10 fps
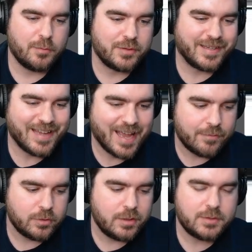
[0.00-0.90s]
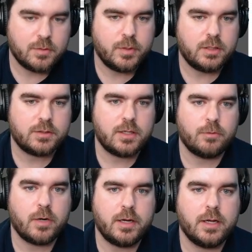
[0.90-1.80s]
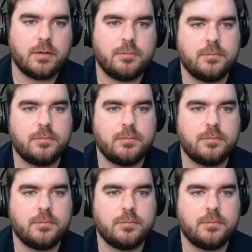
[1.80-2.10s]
off the Cavern is the biggest hit right now.